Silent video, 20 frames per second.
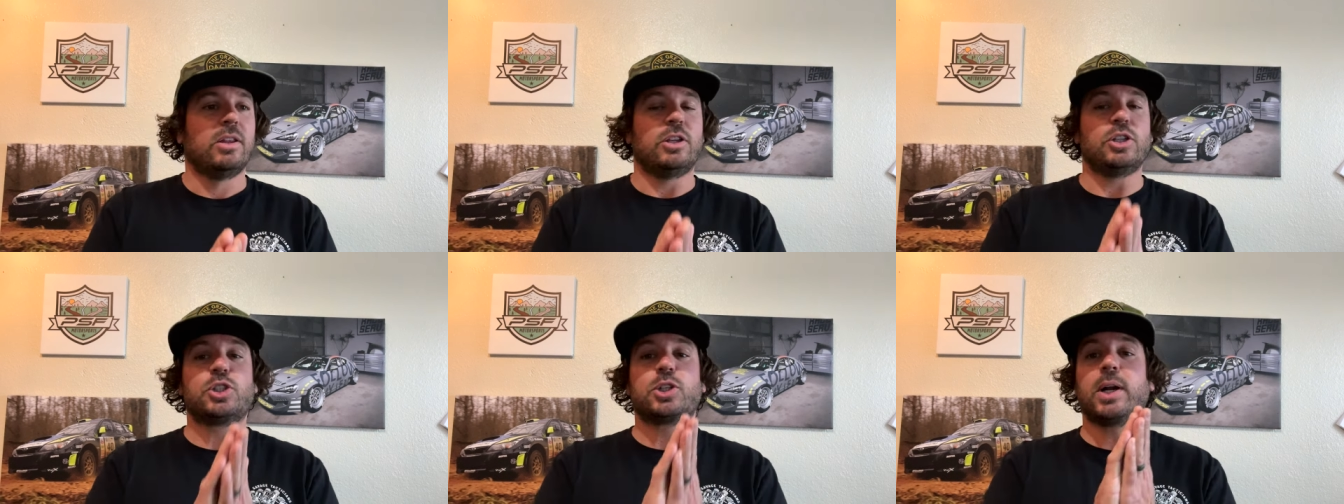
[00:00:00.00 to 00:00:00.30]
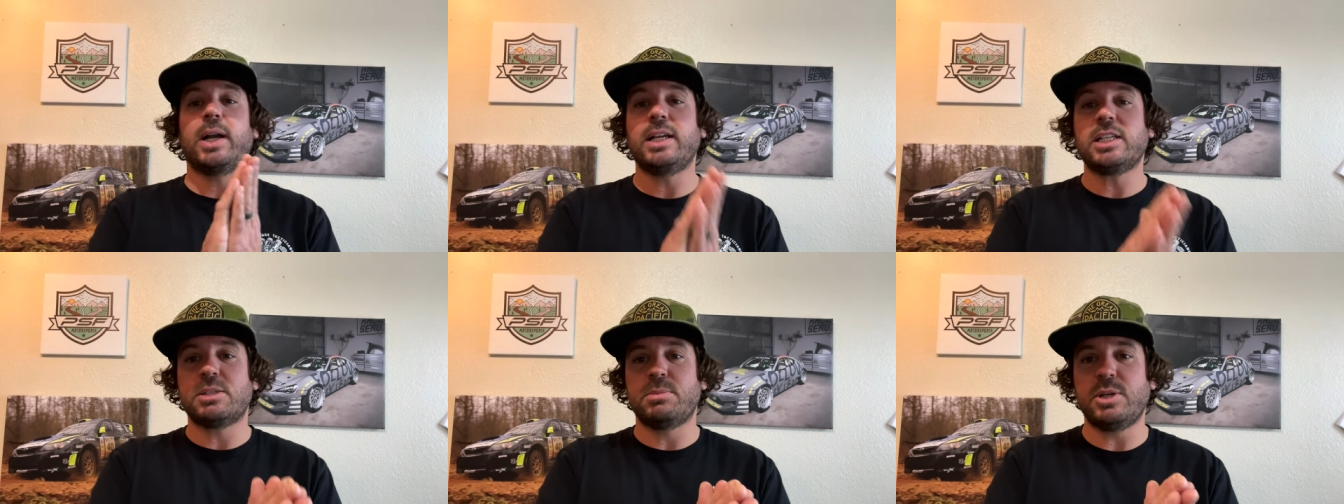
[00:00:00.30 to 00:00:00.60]
The
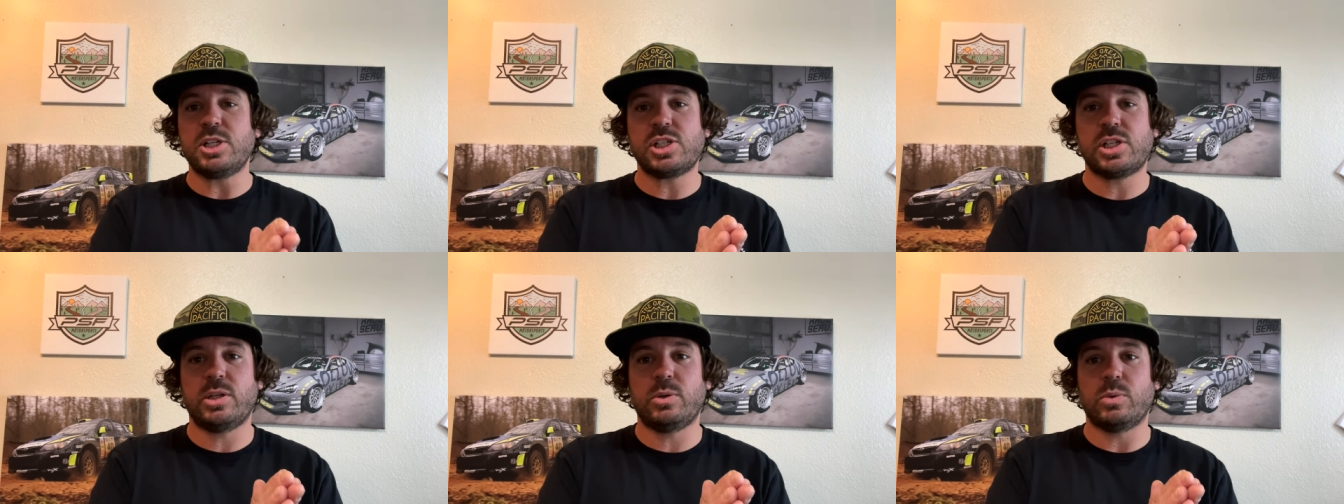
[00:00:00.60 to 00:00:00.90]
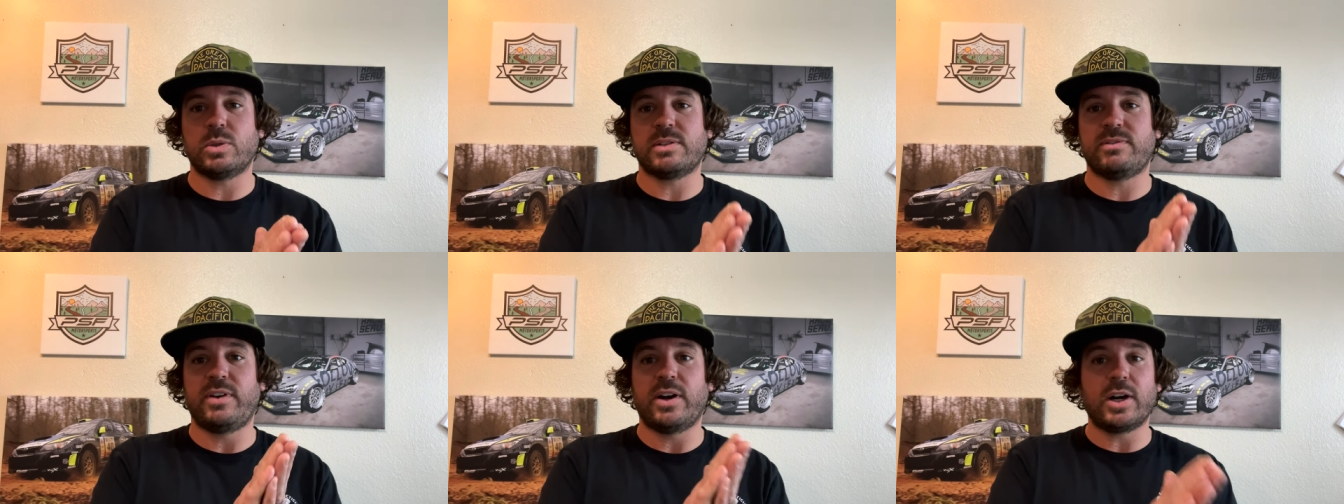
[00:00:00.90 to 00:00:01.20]
transmission
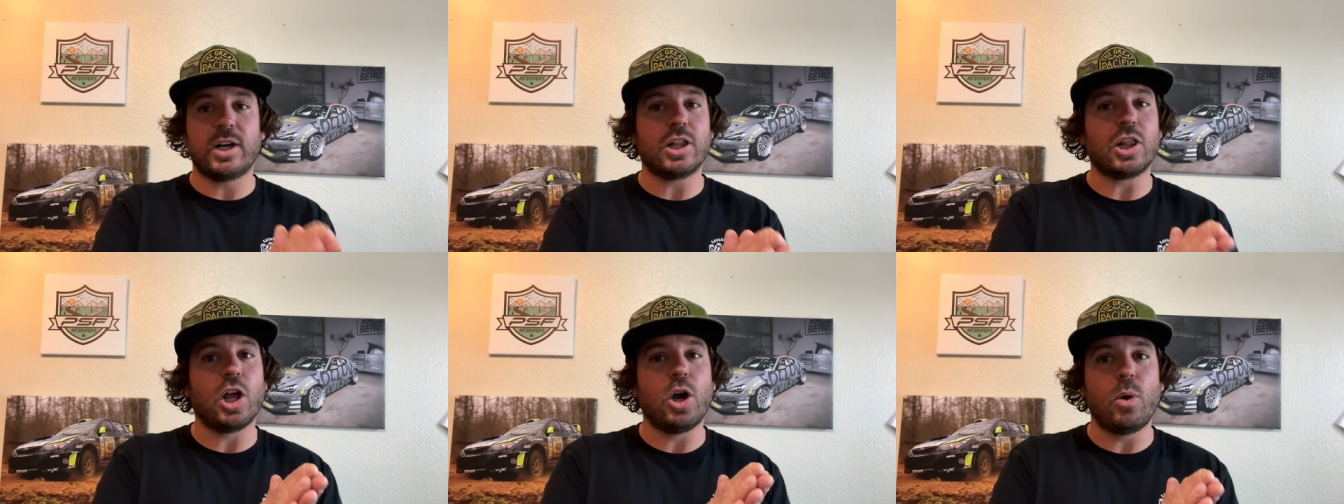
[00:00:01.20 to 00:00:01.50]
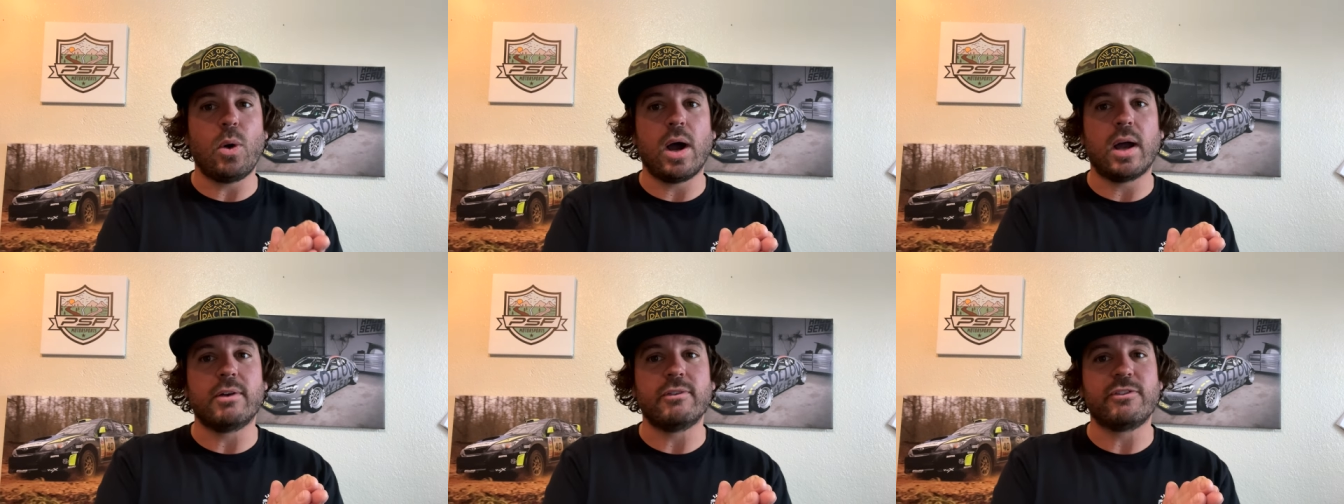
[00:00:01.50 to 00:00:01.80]
was very
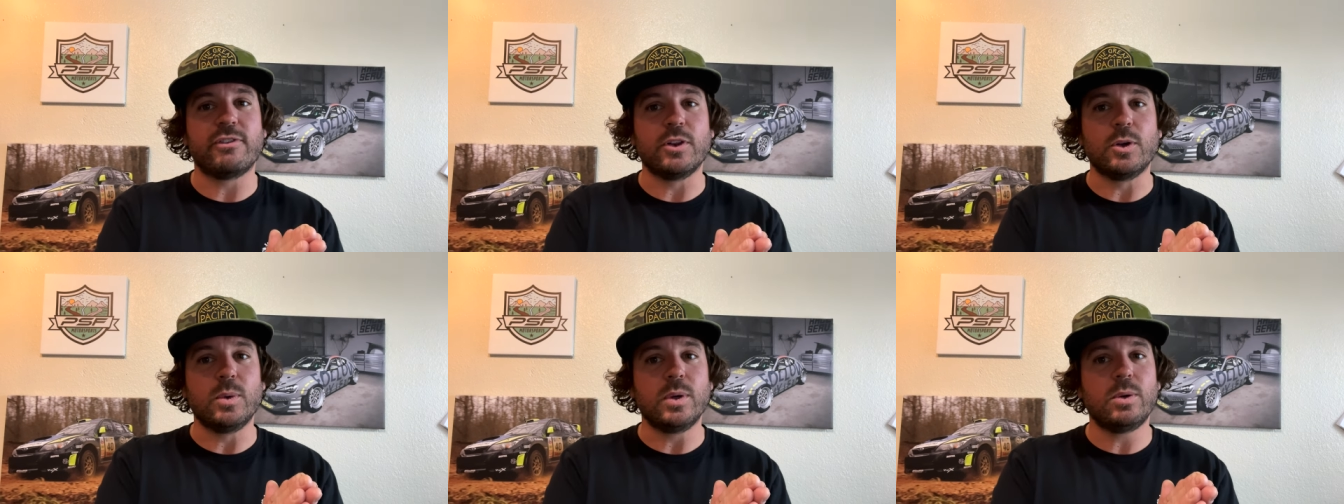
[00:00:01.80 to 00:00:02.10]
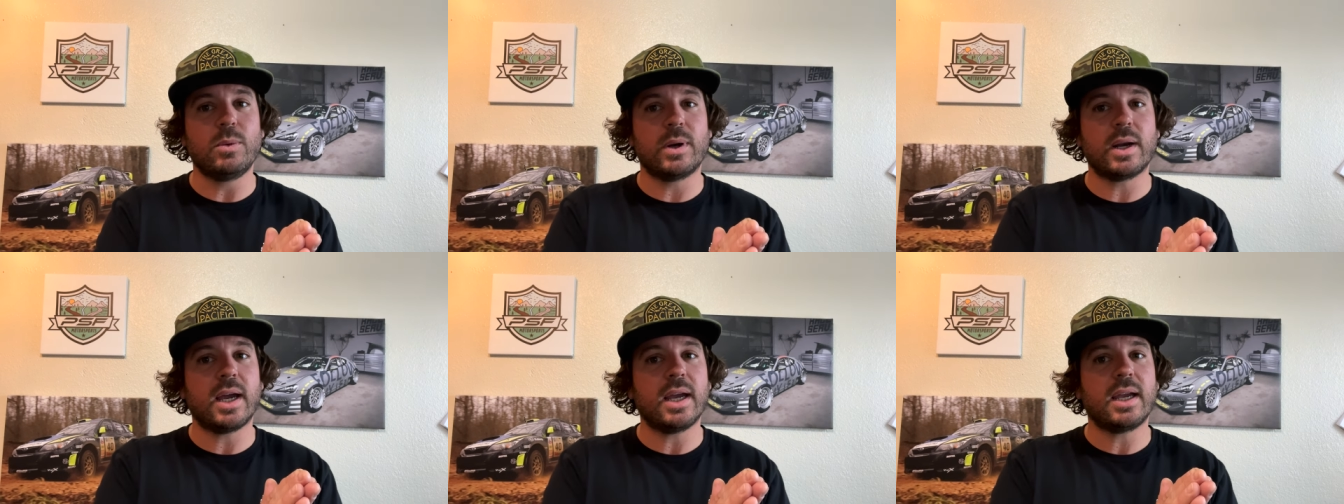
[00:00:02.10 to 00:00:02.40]
low on fluid
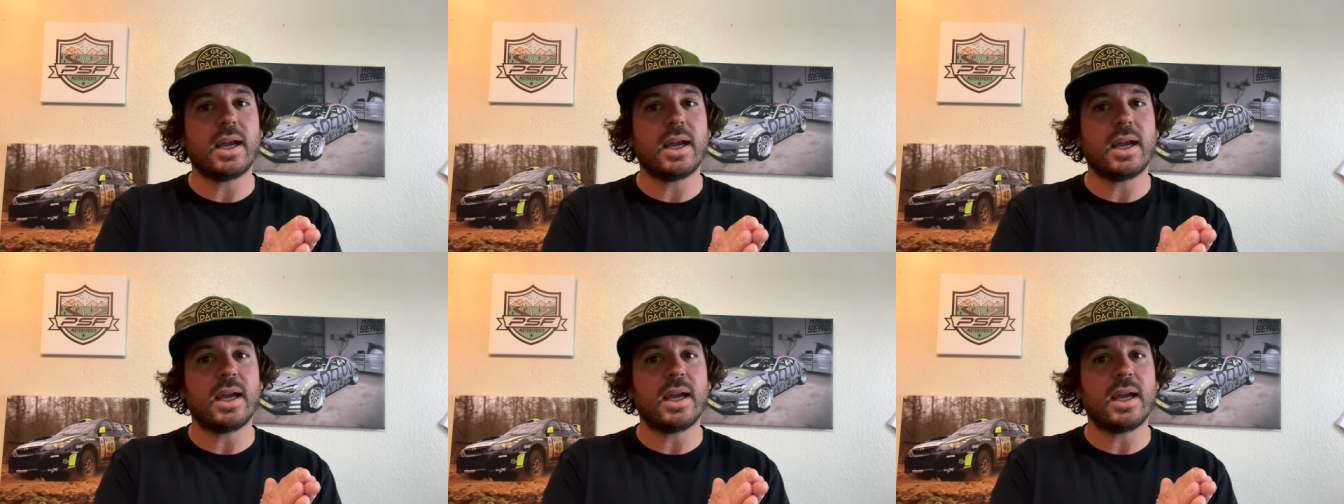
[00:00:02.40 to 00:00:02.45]
when I